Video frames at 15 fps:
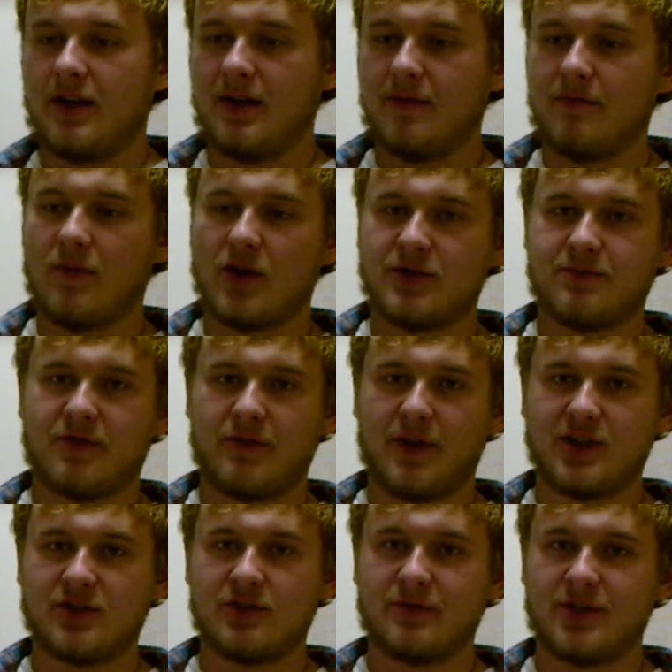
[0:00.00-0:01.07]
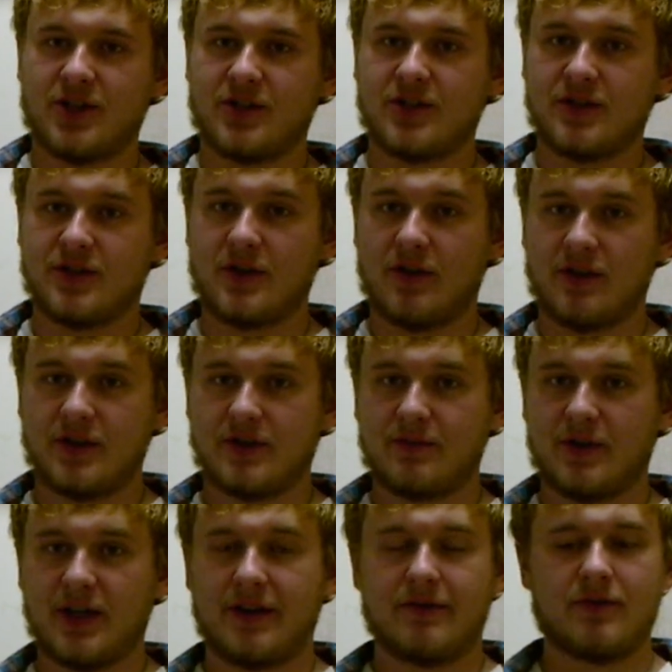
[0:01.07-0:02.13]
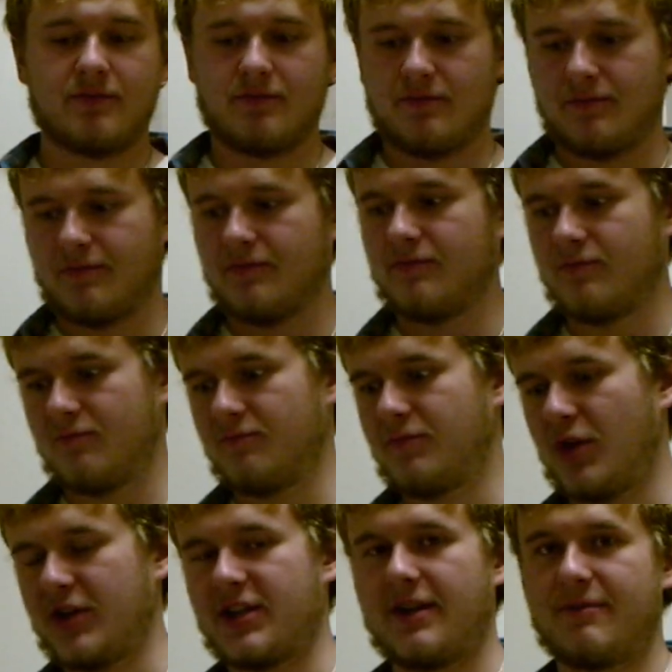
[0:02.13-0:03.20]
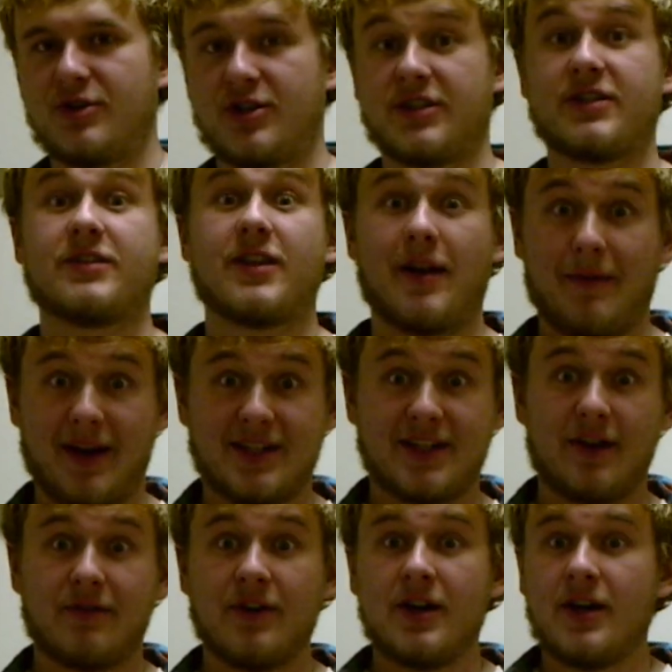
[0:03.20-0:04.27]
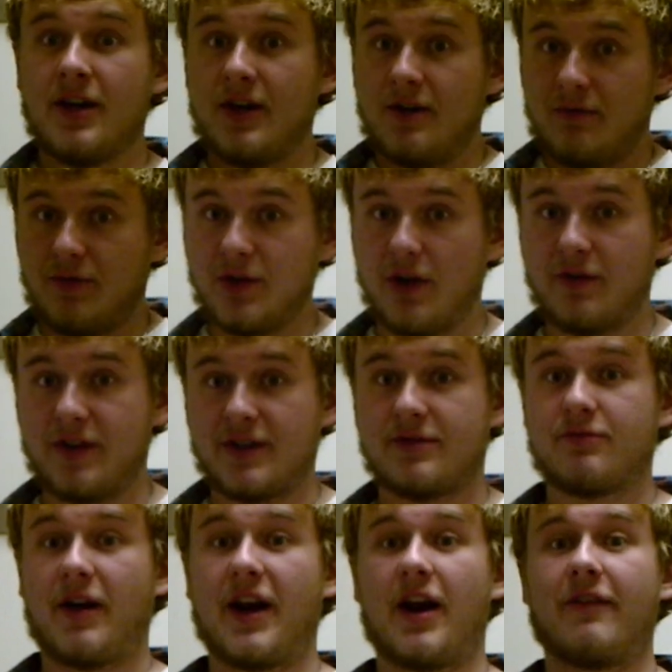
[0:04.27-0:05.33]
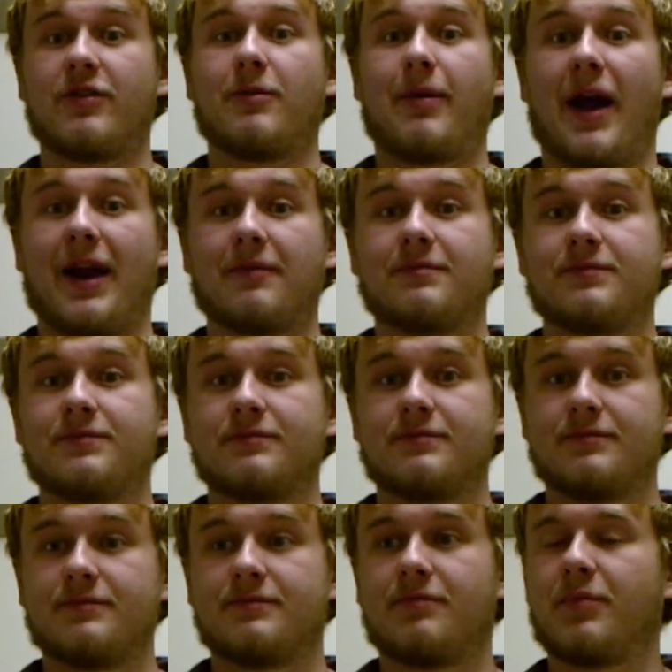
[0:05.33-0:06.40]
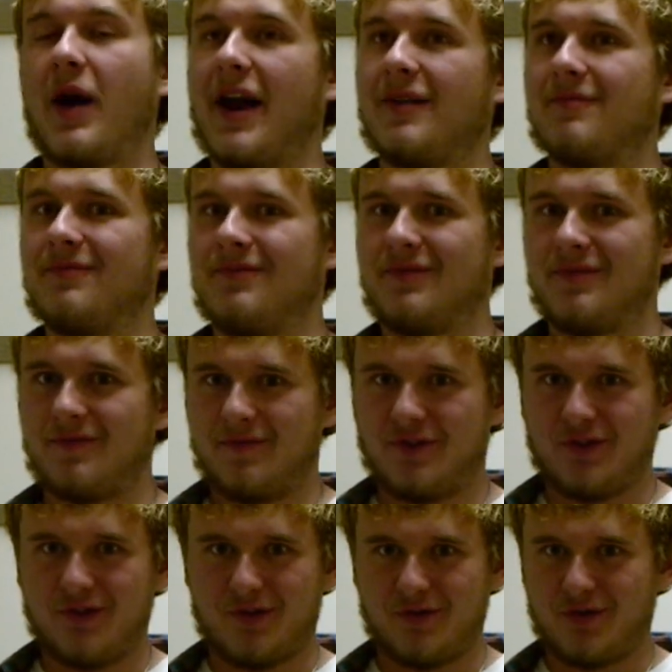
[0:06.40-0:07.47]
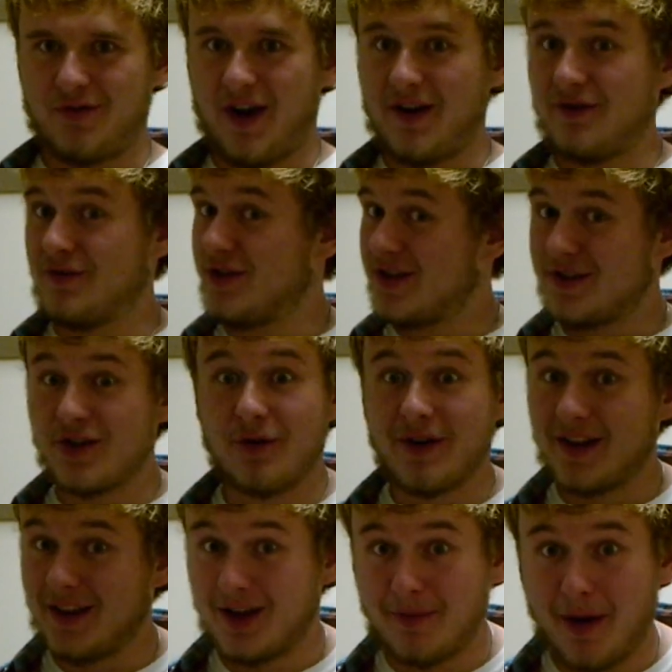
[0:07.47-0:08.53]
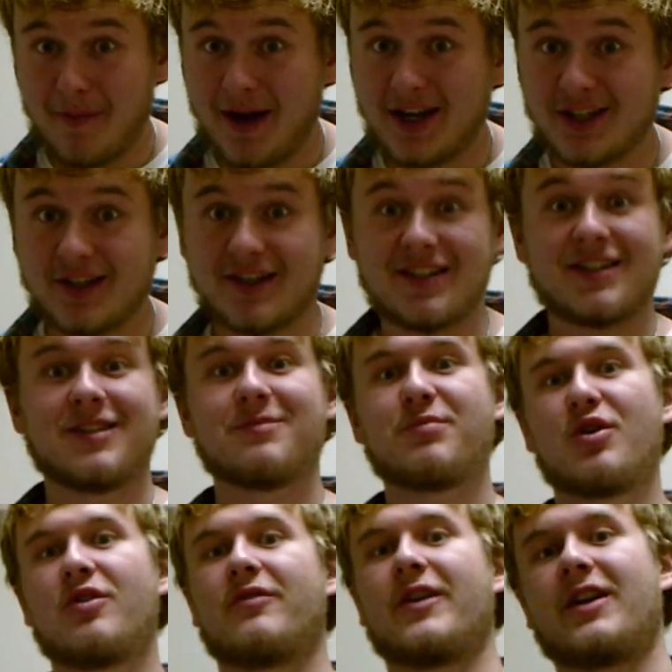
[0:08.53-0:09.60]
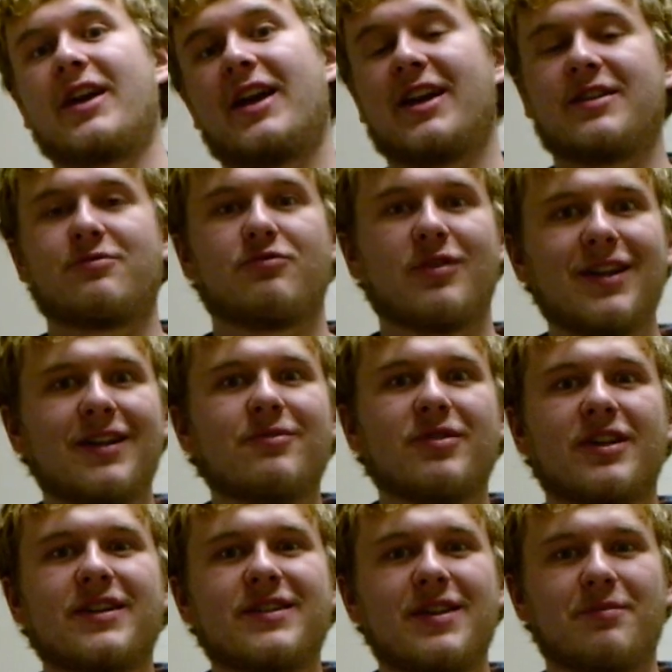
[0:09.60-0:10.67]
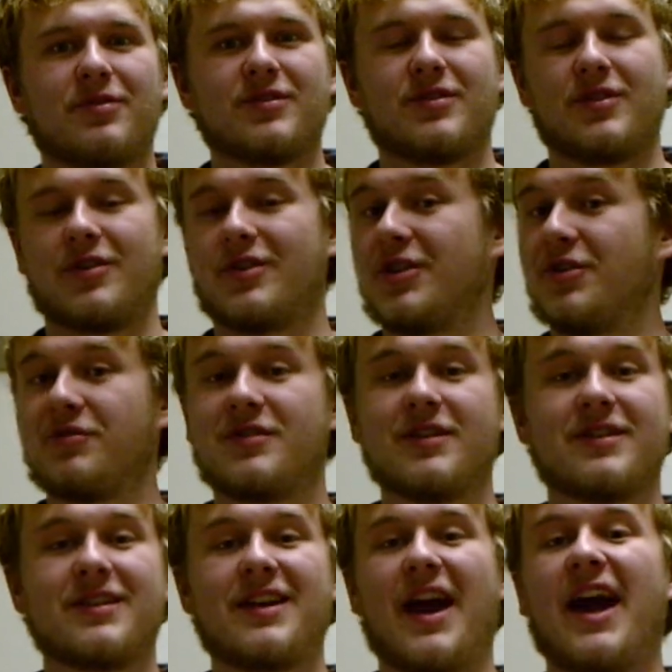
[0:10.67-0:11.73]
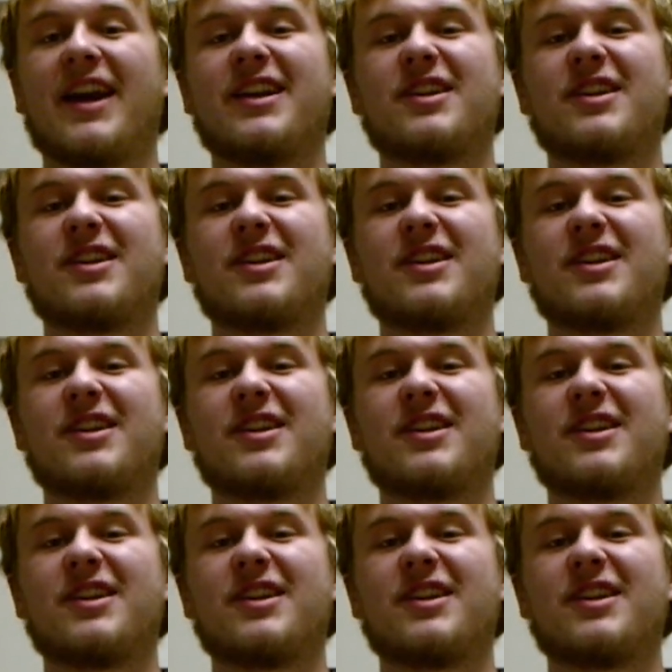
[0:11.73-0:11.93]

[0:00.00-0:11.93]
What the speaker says: most professional magicians know this one, even part-time magicians like myself will know this right off the bat. But, for a crowd who doesn't know anything about magic, this is perfect, and it's really simple, so you can use this in any